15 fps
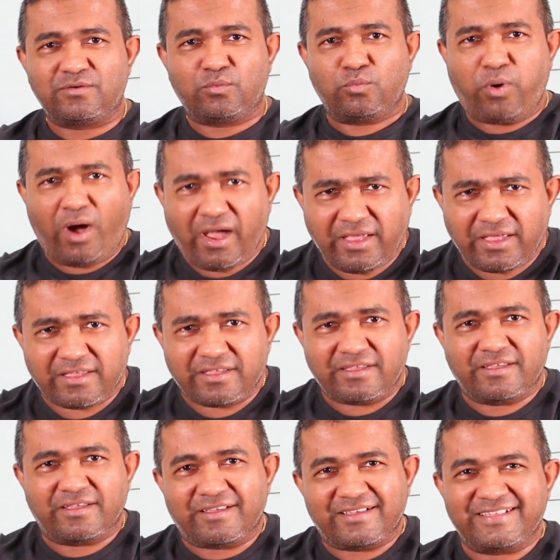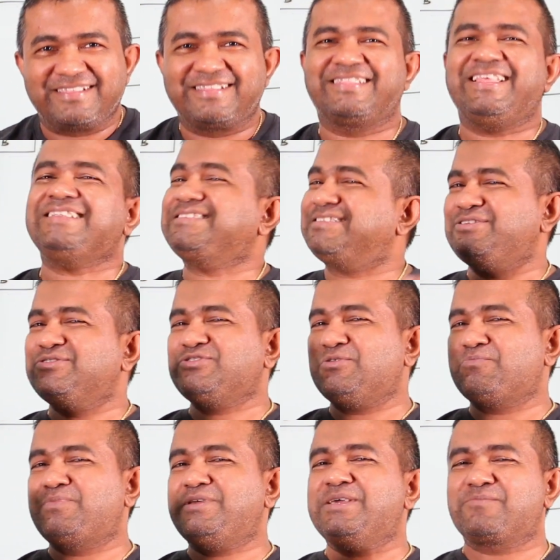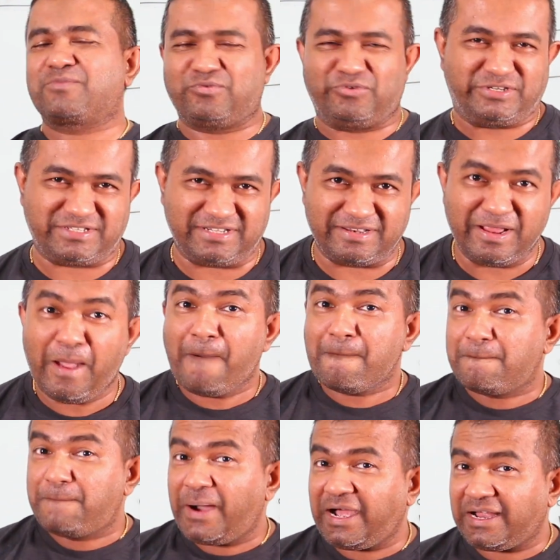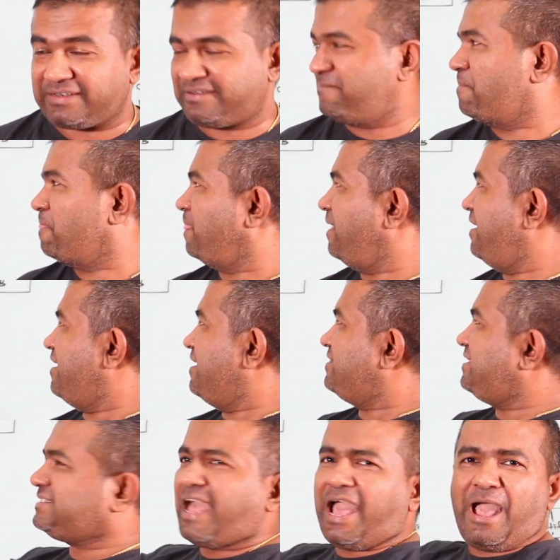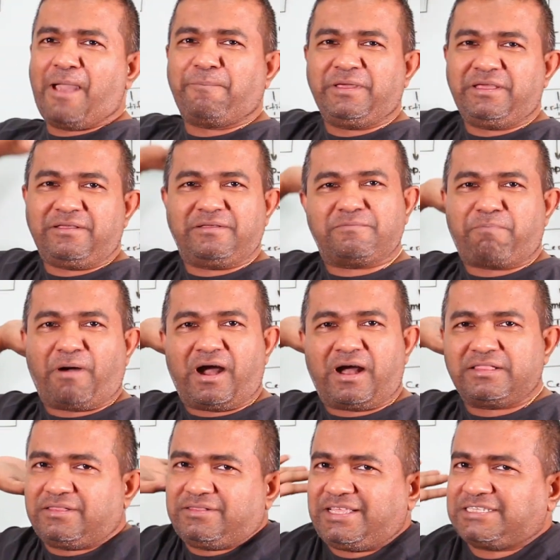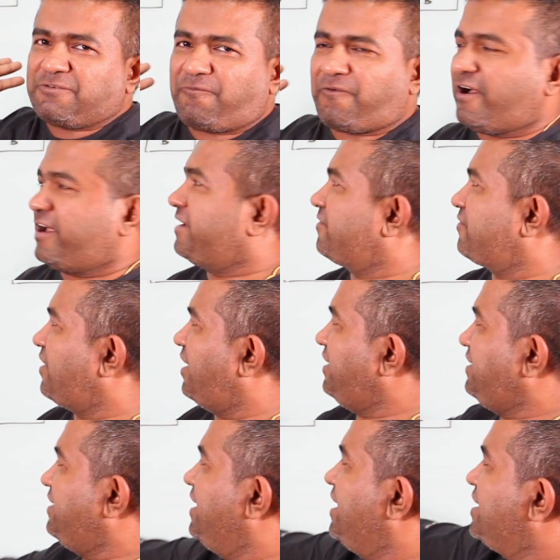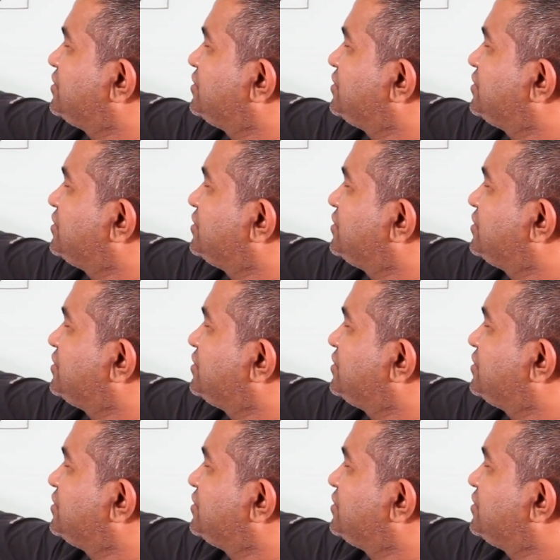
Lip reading: Why? That's the usual PM question. But this is a happy path, this is fine, right?